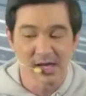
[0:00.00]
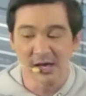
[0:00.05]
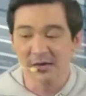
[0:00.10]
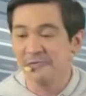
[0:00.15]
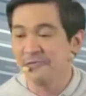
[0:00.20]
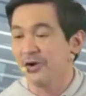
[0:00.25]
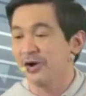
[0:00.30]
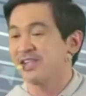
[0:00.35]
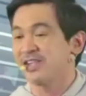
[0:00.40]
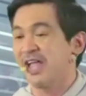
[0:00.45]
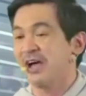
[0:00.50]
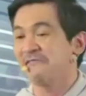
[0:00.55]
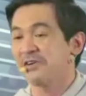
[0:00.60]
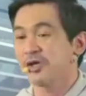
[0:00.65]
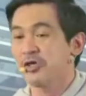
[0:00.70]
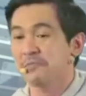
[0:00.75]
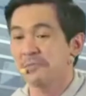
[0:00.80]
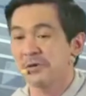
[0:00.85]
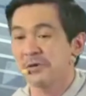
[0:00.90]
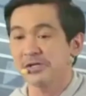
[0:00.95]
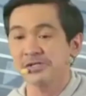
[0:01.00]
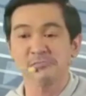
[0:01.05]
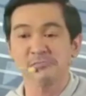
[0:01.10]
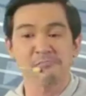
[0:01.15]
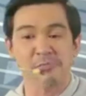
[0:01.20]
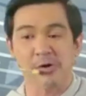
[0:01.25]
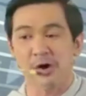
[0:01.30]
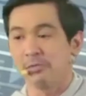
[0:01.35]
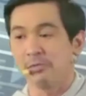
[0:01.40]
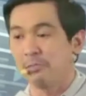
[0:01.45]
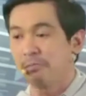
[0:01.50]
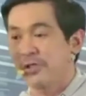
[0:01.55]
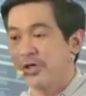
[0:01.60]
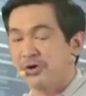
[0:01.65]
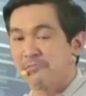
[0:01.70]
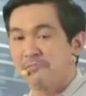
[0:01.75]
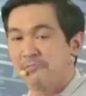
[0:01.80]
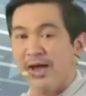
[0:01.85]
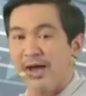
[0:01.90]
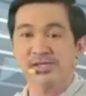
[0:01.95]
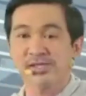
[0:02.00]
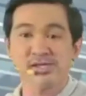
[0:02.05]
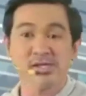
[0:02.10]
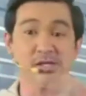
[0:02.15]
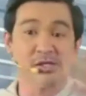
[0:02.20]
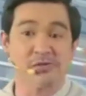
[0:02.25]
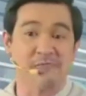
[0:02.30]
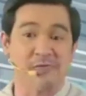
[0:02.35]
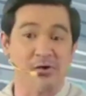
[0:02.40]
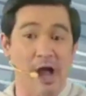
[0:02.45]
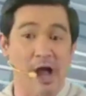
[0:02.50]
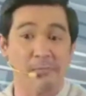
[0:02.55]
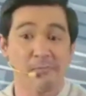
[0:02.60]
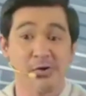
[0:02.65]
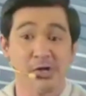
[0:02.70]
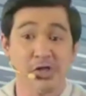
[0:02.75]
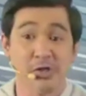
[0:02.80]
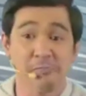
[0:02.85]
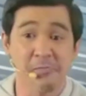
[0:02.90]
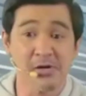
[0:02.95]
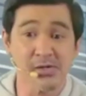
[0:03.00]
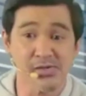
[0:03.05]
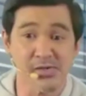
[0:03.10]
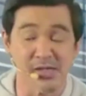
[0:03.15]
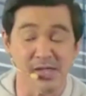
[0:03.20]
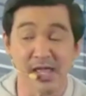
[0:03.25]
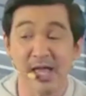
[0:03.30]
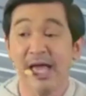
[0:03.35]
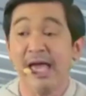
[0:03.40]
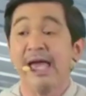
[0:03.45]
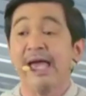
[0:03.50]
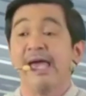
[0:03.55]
If you're an average person, probably your mindset is for average person.